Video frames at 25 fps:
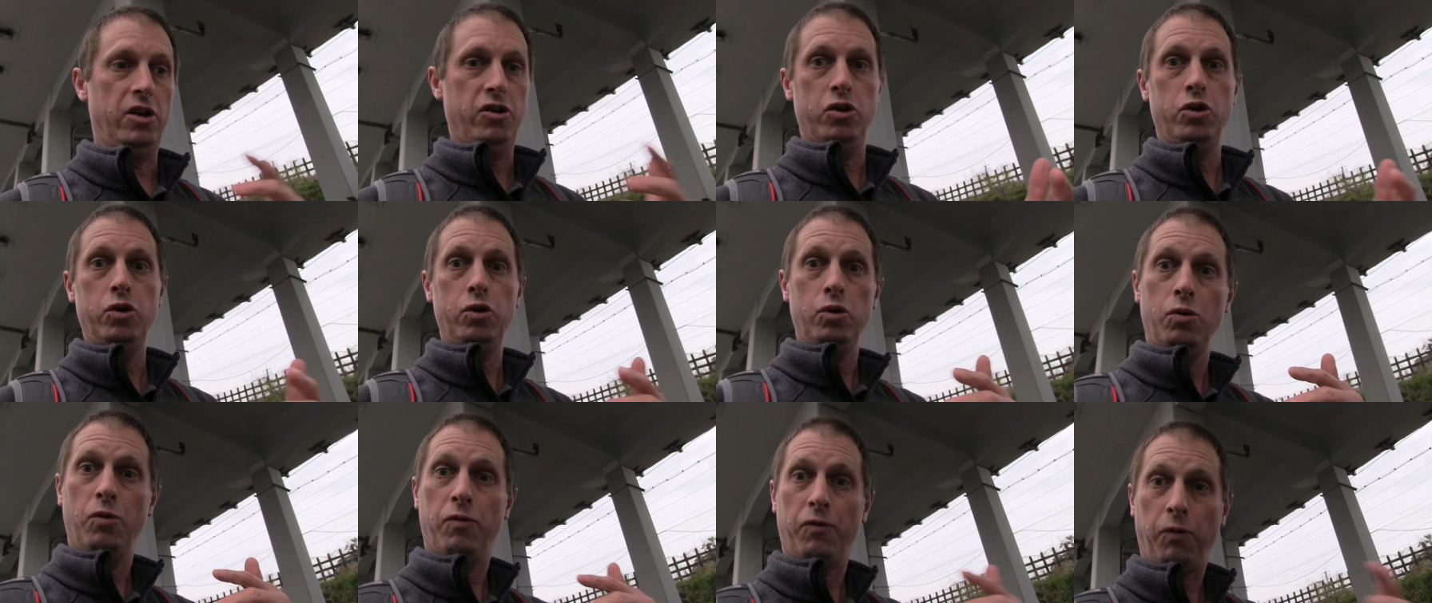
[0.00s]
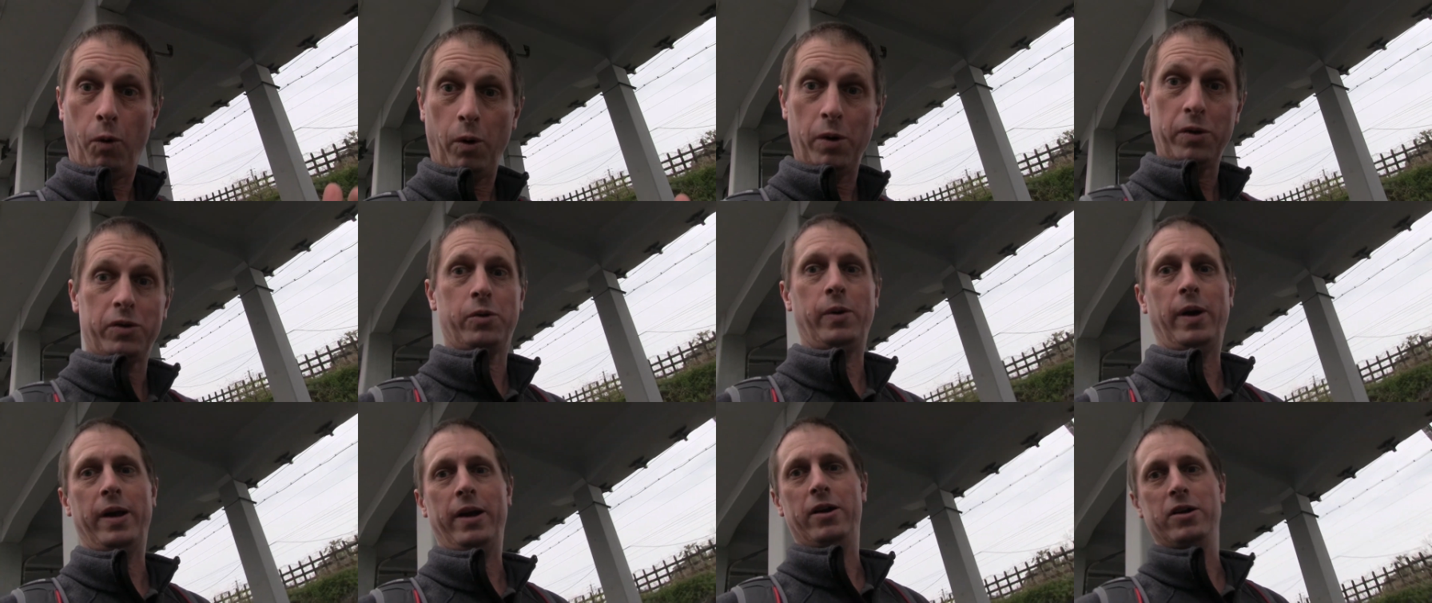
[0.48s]
new
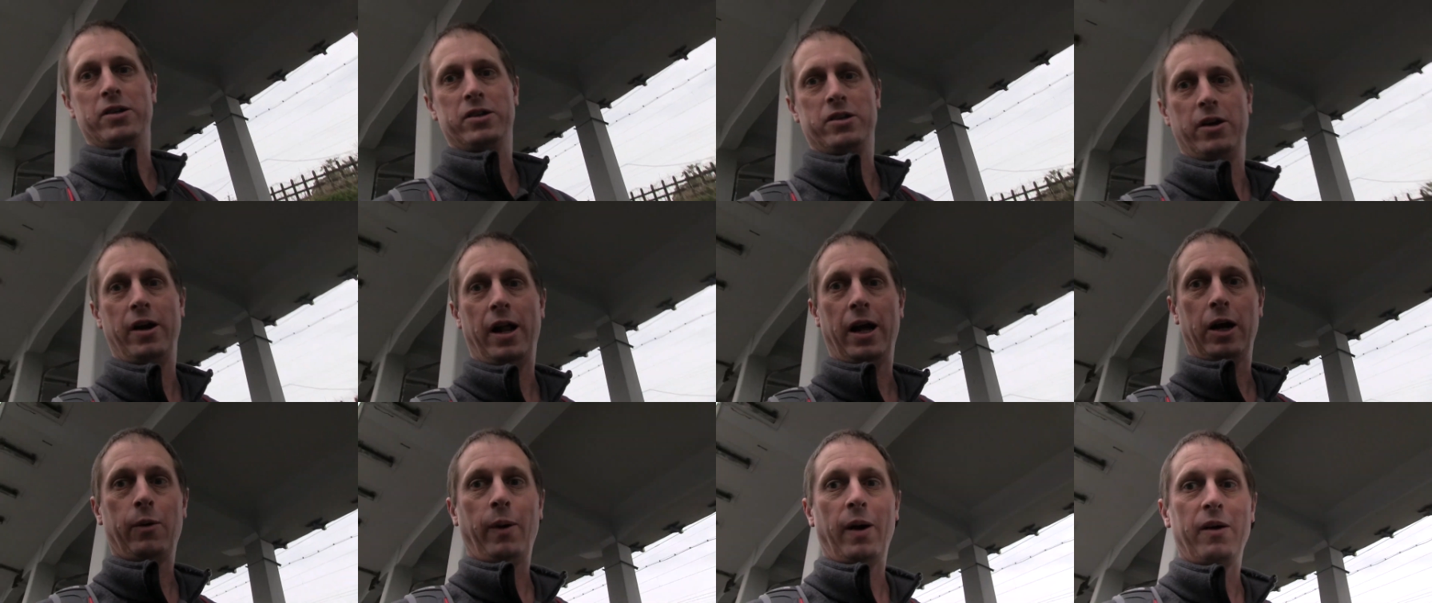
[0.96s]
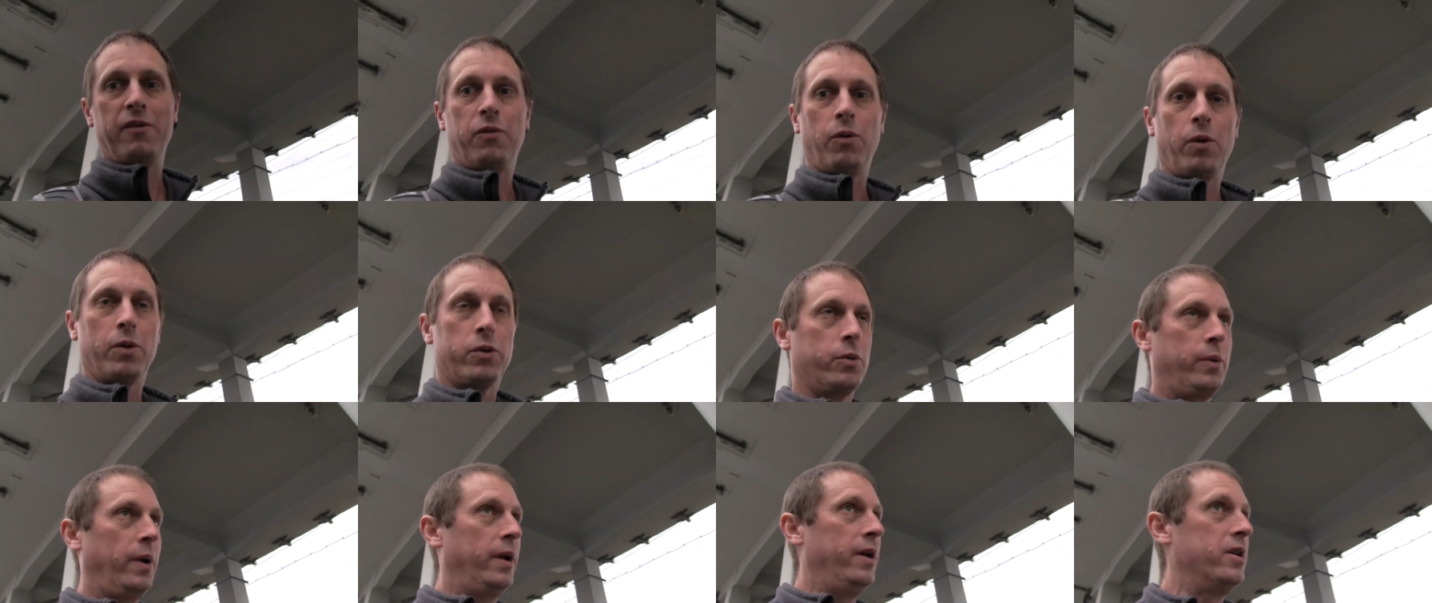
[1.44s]
fourth graders. They're not quite
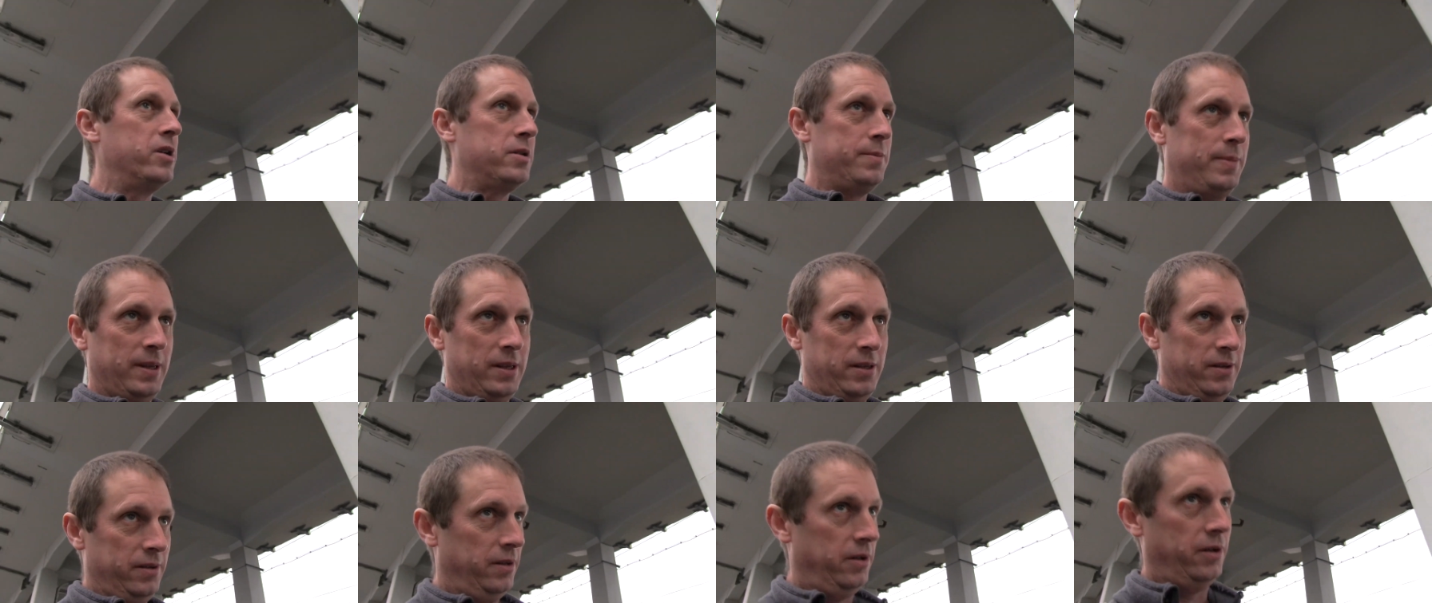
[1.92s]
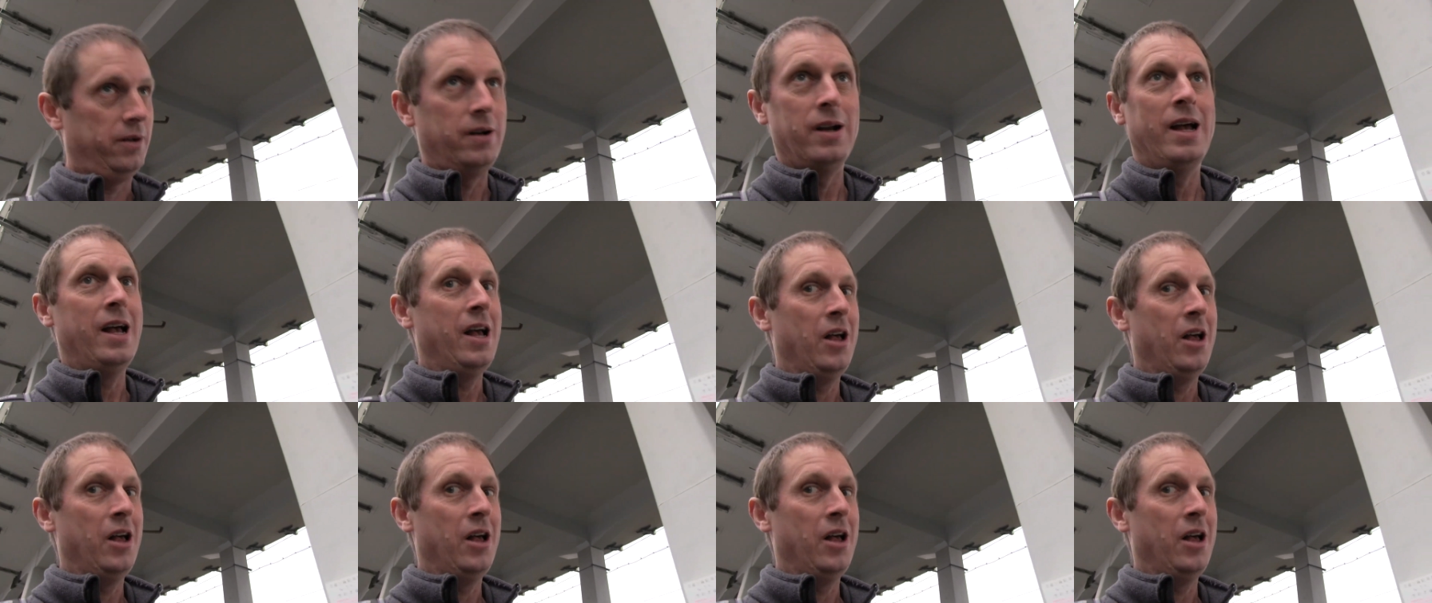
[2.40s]
fourth graders, but then they're